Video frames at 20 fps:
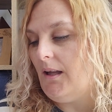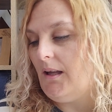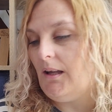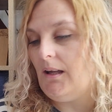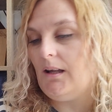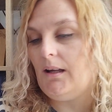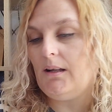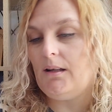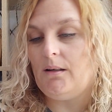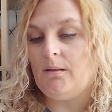
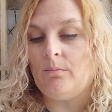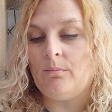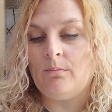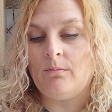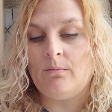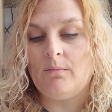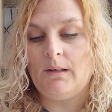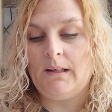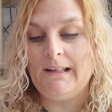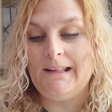And
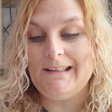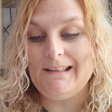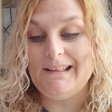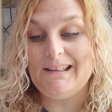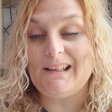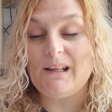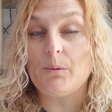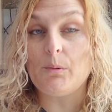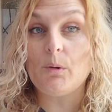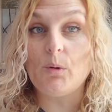he did
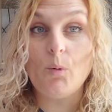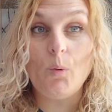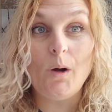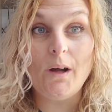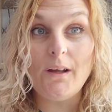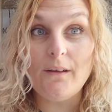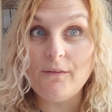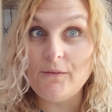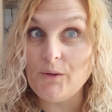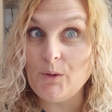that with quite
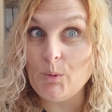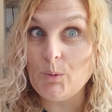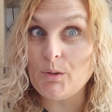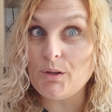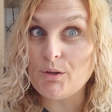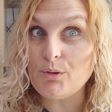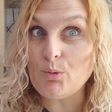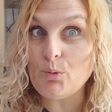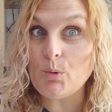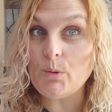a few of the
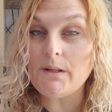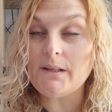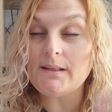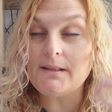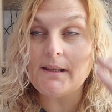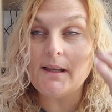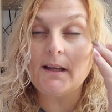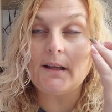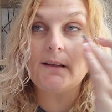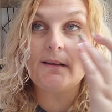toys
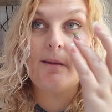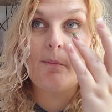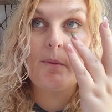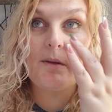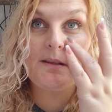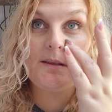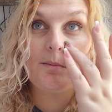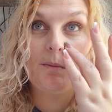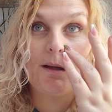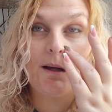there, because I
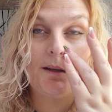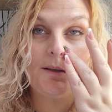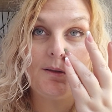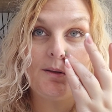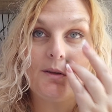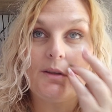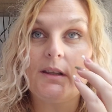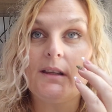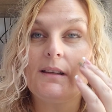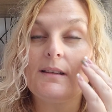must admit I do
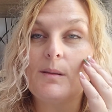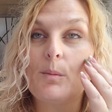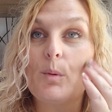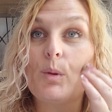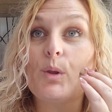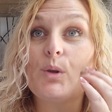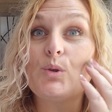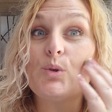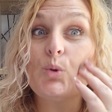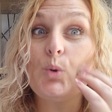think some of
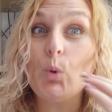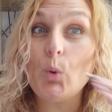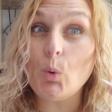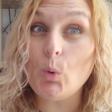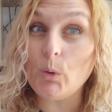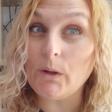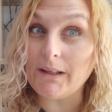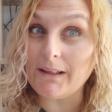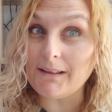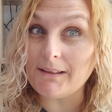the
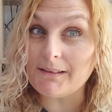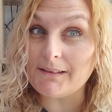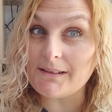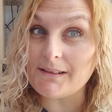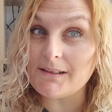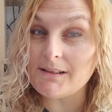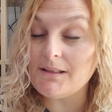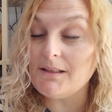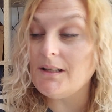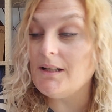toys
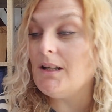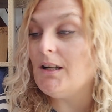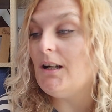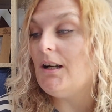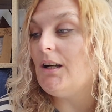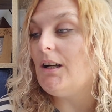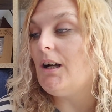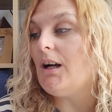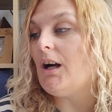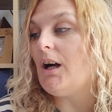
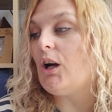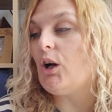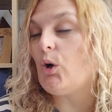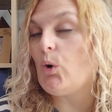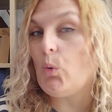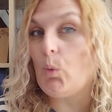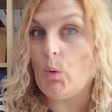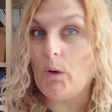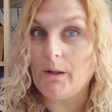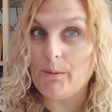are
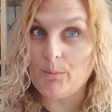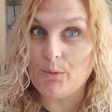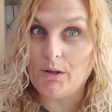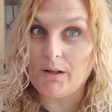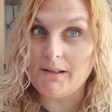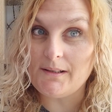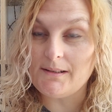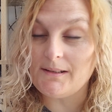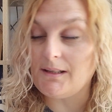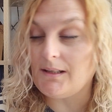quite
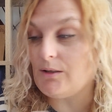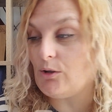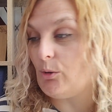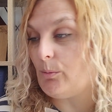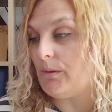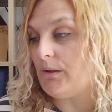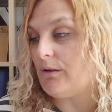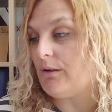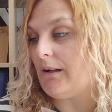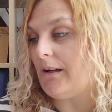pricey in
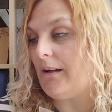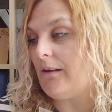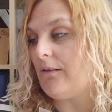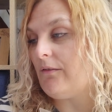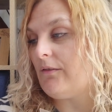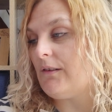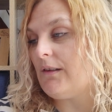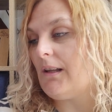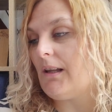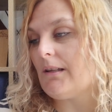
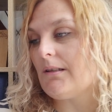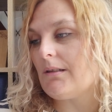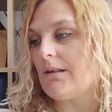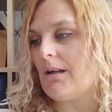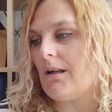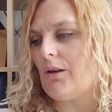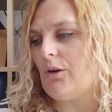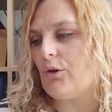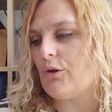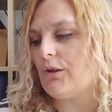Hobbycraft. A
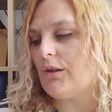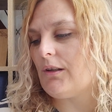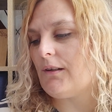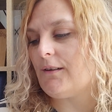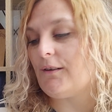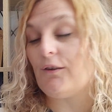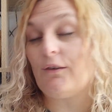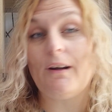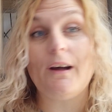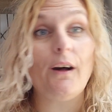lot of the
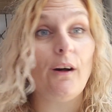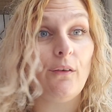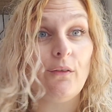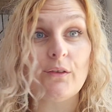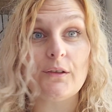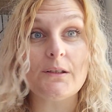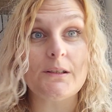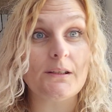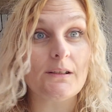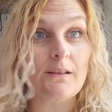
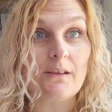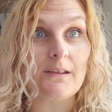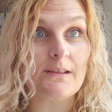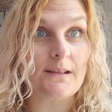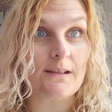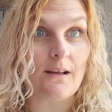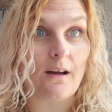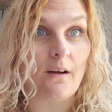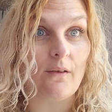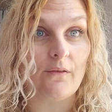crafting
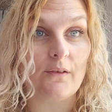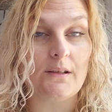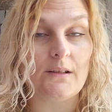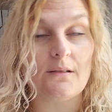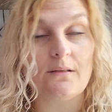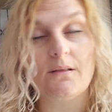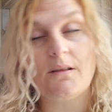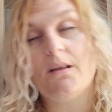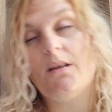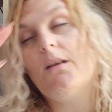stuff
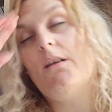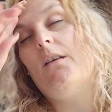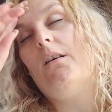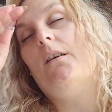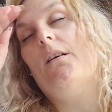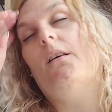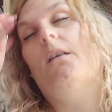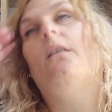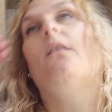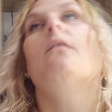is
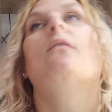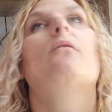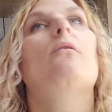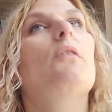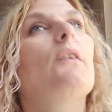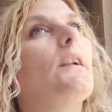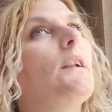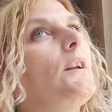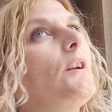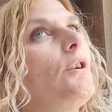
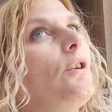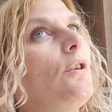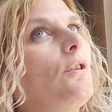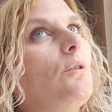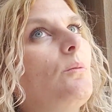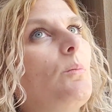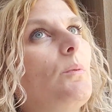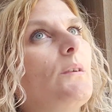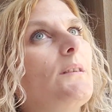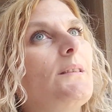really good,
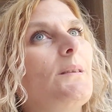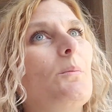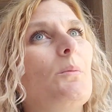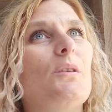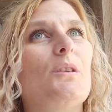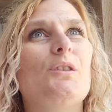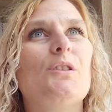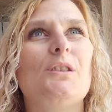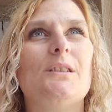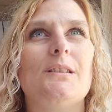but some of
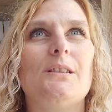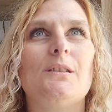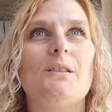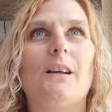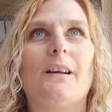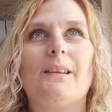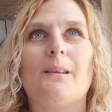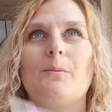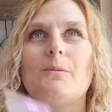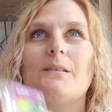the,
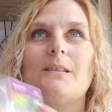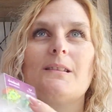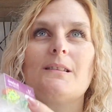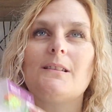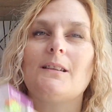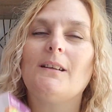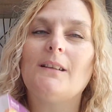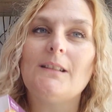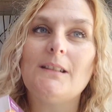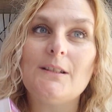there was this
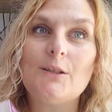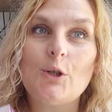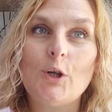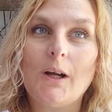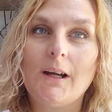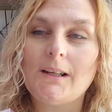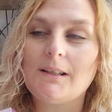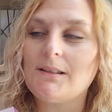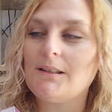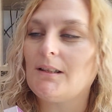tiny
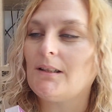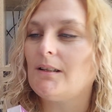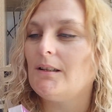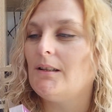tractor